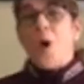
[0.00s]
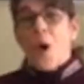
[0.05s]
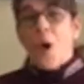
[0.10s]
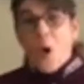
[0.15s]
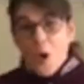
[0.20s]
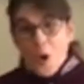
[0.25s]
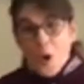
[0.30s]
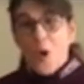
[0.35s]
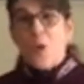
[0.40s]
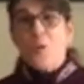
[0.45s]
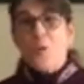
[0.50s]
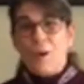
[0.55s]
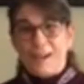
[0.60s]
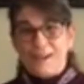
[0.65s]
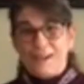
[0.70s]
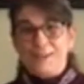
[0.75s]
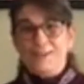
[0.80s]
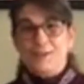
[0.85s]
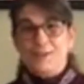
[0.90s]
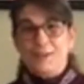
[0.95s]

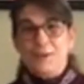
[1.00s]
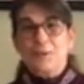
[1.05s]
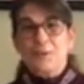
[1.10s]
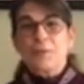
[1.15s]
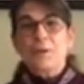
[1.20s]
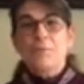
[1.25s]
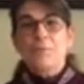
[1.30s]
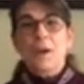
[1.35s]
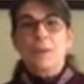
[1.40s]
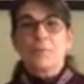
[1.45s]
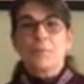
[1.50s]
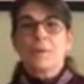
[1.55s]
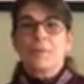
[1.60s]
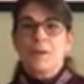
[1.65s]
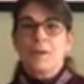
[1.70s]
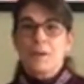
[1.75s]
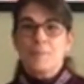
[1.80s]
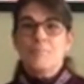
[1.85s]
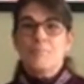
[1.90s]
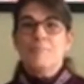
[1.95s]
always remember the
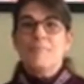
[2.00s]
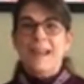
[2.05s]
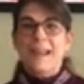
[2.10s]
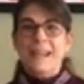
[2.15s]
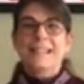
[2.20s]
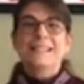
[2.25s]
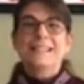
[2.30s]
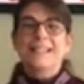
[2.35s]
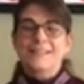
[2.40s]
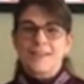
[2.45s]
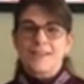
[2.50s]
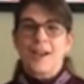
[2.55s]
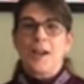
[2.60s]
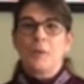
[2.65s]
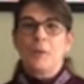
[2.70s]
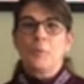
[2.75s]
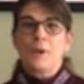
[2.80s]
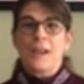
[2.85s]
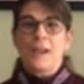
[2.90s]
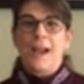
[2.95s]
amazing time
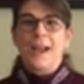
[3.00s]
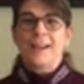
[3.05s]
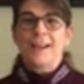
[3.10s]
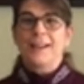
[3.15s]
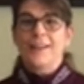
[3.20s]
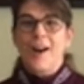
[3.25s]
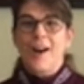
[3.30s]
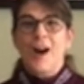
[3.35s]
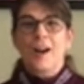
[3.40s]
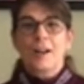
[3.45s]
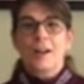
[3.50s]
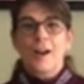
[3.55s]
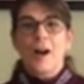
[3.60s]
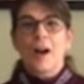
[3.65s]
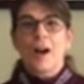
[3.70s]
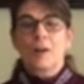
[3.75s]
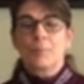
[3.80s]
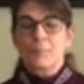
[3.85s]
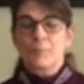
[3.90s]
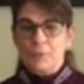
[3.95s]
we had in Hong
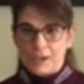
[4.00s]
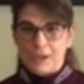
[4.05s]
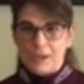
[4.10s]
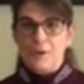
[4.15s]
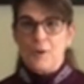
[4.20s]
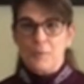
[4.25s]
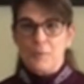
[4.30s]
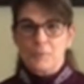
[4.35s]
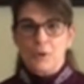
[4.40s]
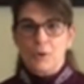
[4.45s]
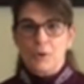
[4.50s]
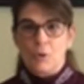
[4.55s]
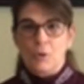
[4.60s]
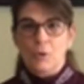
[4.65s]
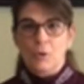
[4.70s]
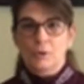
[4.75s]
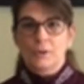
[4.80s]
Kong bringing home the gold.